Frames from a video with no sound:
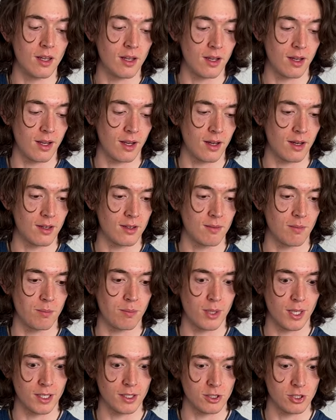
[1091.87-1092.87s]
and
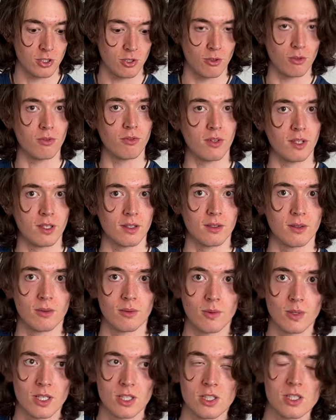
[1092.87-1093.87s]
big shoe feel,
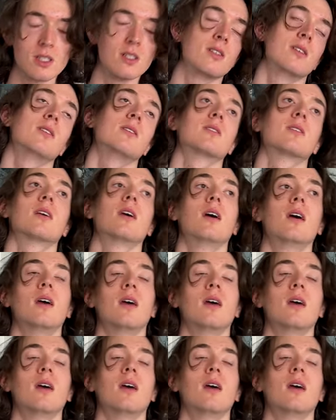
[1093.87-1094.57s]
which is